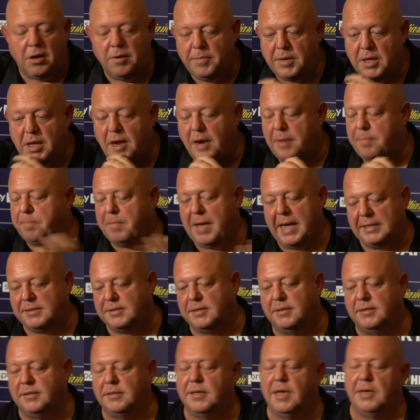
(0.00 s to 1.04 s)
I mean, and Max
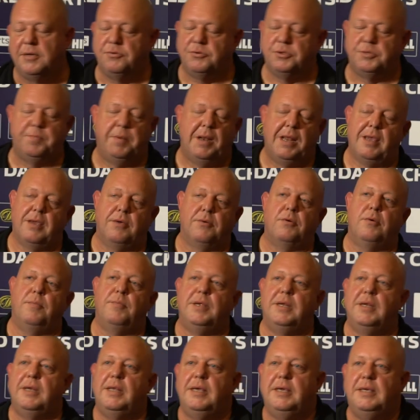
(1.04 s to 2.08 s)
is a dangerous player. I
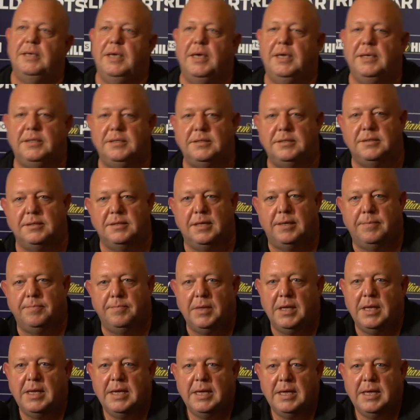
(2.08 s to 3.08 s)
mean, he, he's um,